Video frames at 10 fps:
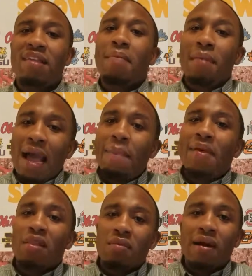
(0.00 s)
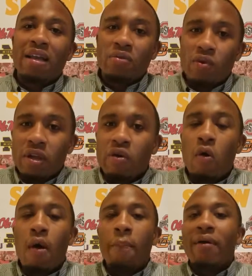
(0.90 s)
That might be somebody you want to
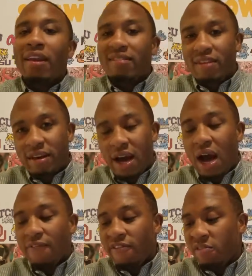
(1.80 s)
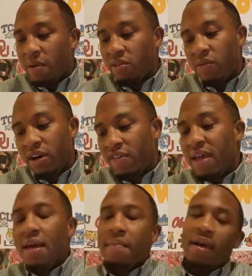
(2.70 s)
incorporate into your conference, Big 12.
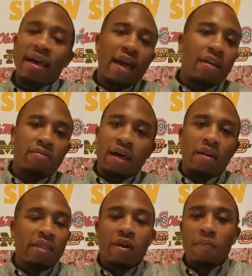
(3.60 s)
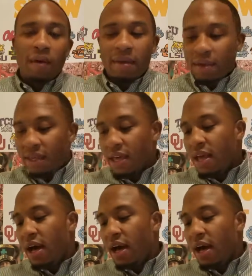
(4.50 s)
But hey, they don't pay me.